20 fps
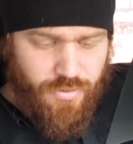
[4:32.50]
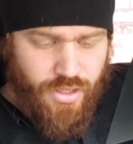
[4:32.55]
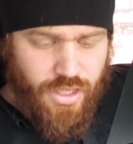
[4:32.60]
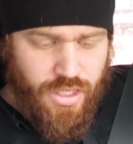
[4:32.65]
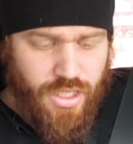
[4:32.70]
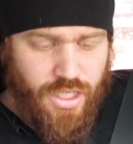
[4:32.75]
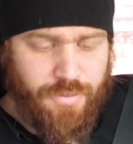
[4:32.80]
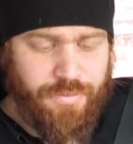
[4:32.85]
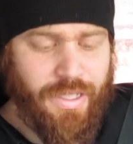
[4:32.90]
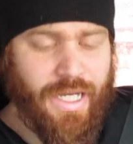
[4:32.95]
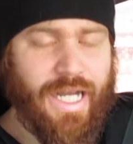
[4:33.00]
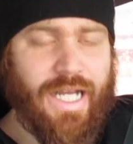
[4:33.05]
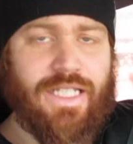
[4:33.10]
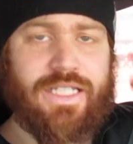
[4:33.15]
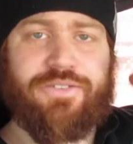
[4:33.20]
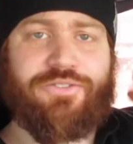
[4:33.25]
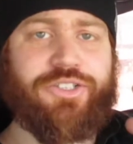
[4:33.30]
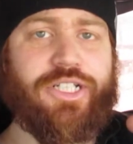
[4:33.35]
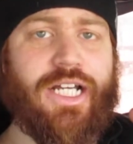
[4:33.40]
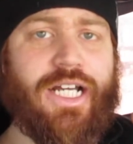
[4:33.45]
The high
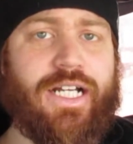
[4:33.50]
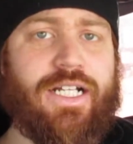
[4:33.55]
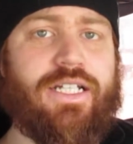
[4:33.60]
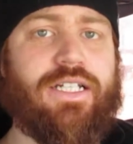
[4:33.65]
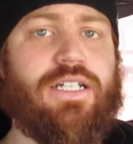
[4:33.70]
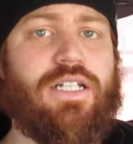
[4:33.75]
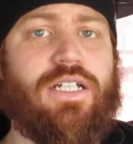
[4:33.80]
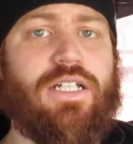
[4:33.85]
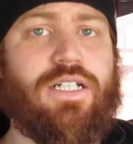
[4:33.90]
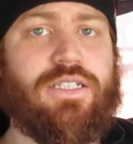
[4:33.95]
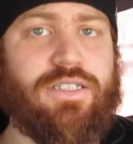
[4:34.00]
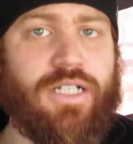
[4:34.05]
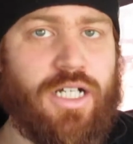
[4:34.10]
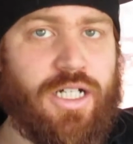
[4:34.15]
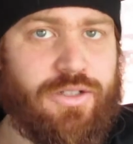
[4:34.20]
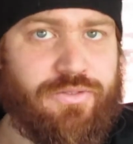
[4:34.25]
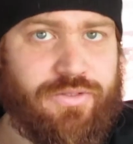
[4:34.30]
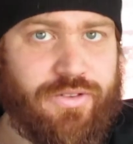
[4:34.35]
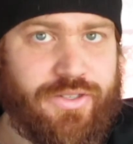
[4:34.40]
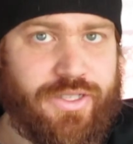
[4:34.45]
lift jack is
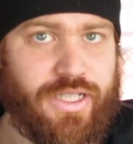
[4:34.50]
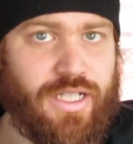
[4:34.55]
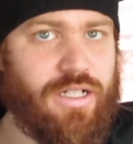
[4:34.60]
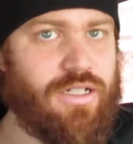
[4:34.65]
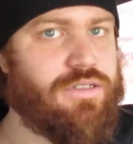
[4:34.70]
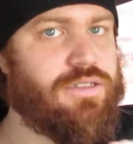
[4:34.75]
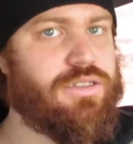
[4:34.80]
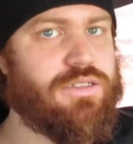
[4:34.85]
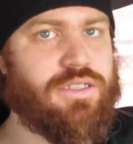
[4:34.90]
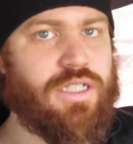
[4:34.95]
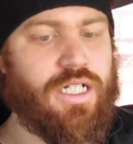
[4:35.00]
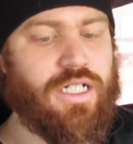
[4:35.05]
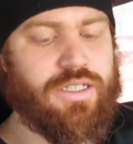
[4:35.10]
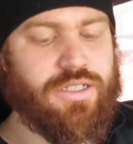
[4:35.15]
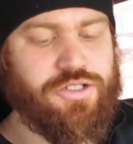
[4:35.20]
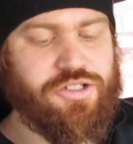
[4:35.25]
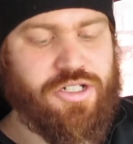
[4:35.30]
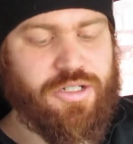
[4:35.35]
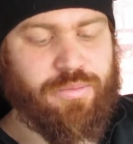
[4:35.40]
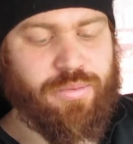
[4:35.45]
$150. It's not on
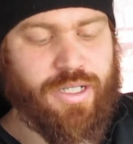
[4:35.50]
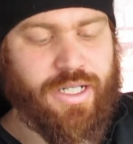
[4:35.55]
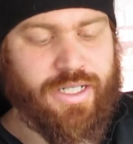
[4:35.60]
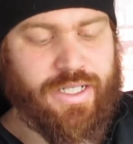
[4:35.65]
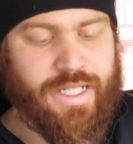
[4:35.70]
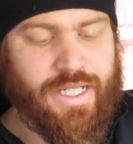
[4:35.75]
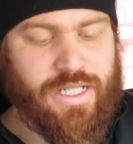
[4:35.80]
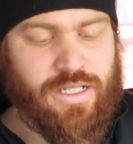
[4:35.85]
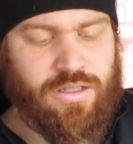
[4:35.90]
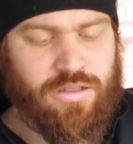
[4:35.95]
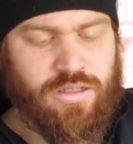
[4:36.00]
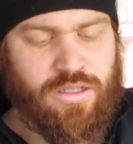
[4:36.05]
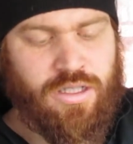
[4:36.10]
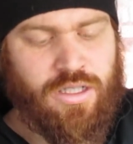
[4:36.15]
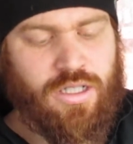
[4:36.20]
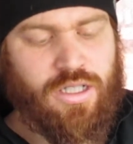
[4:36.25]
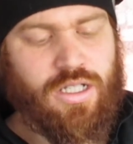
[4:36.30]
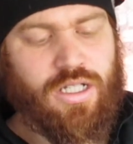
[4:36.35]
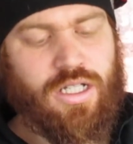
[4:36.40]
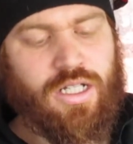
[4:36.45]
the Jeep right now.
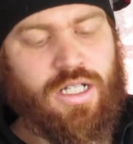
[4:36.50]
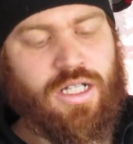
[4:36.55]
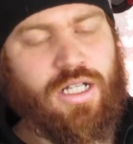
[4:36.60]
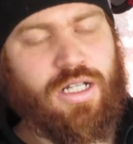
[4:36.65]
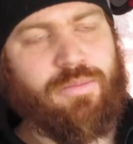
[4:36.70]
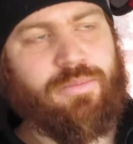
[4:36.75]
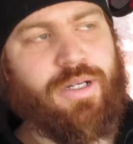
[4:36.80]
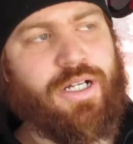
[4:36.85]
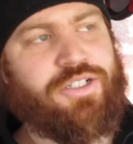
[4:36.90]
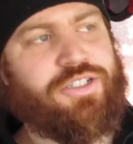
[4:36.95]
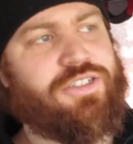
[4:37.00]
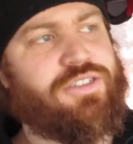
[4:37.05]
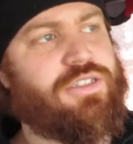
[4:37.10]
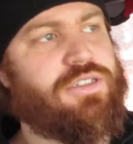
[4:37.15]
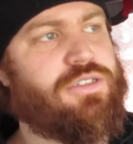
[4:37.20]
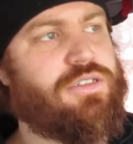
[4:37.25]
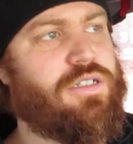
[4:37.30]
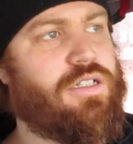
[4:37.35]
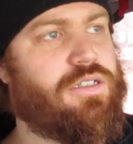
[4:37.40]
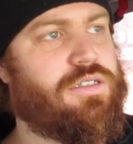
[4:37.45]
I just
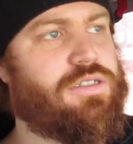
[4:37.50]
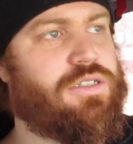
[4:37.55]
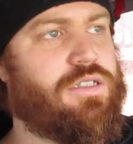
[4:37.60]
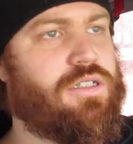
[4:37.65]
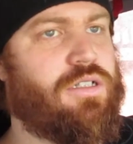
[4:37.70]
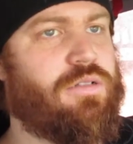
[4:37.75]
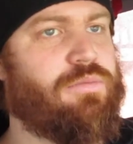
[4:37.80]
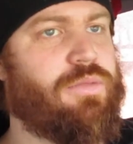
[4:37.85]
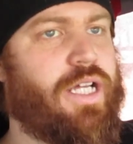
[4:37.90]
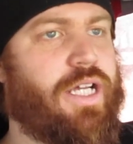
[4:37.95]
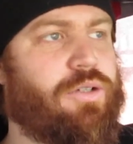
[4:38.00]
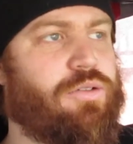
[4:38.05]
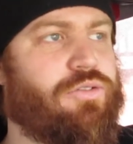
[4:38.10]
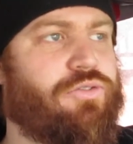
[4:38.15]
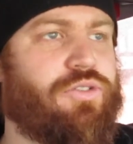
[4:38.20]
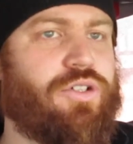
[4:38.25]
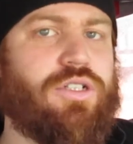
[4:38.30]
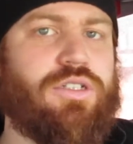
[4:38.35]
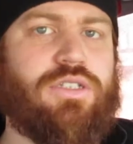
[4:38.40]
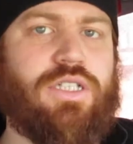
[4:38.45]
installed some like
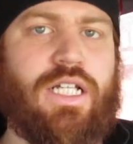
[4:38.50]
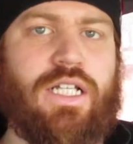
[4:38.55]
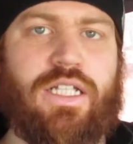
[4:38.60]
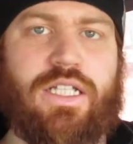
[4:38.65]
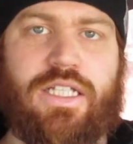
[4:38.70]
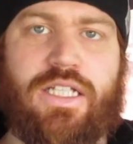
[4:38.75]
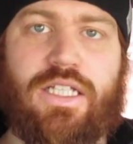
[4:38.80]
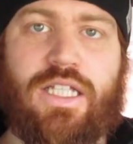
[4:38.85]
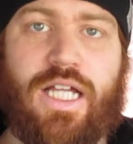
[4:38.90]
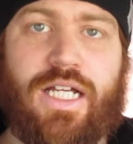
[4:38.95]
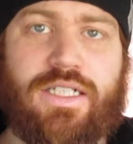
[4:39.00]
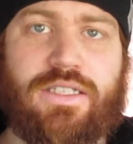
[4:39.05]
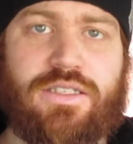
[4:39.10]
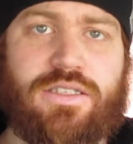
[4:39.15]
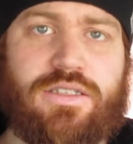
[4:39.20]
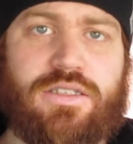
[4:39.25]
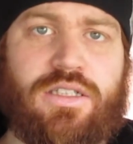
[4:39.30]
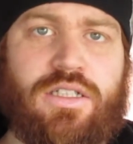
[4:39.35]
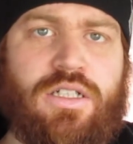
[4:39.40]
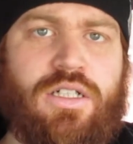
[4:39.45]
reverse LED
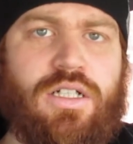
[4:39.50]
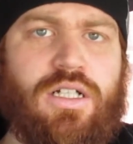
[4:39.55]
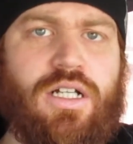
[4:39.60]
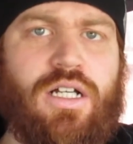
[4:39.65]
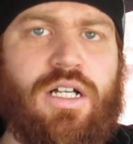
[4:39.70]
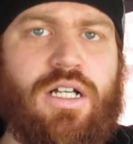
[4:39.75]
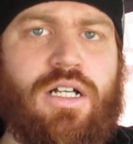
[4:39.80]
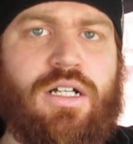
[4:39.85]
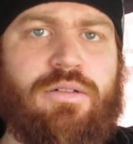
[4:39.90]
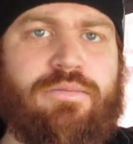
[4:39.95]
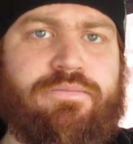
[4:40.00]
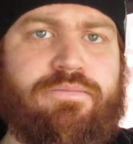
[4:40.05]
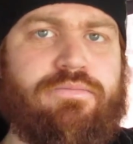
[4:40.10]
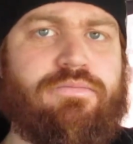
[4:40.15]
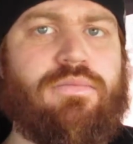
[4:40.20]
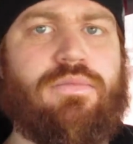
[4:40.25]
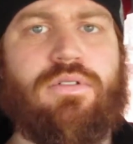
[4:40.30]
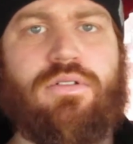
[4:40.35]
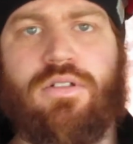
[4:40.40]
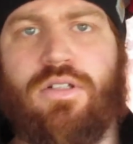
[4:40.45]
lights. I
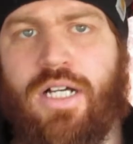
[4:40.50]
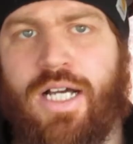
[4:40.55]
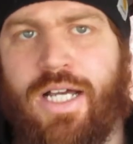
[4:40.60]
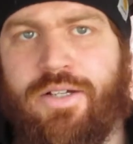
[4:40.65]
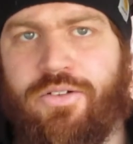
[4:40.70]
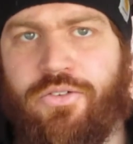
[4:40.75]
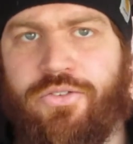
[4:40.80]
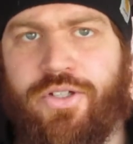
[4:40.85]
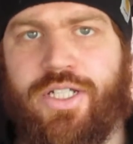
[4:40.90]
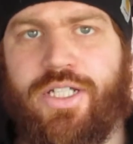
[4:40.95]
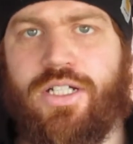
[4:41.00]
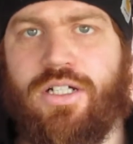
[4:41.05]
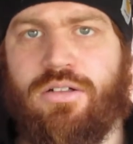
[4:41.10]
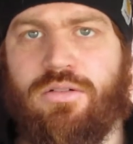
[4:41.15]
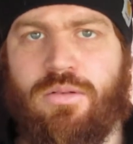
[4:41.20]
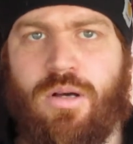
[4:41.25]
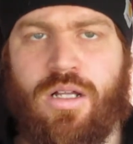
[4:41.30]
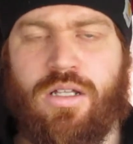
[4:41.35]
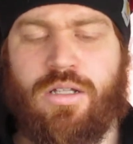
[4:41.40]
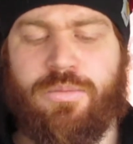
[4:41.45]
have a video,
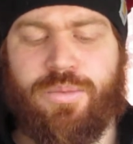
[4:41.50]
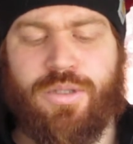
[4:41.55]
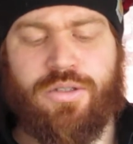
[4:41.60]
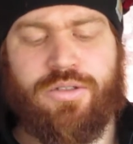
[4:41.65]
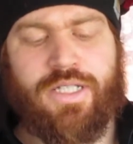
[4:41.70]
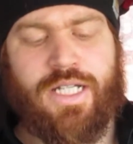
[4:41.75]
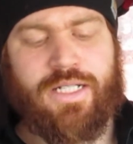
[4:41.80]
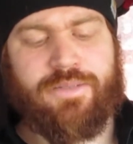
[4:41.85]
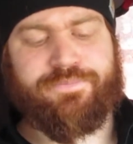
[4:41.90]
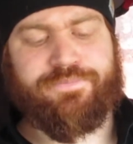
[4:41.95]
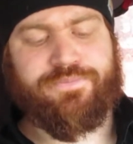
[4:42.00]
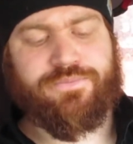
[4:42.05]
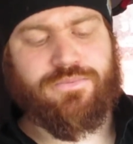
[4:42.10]
I'll upload that.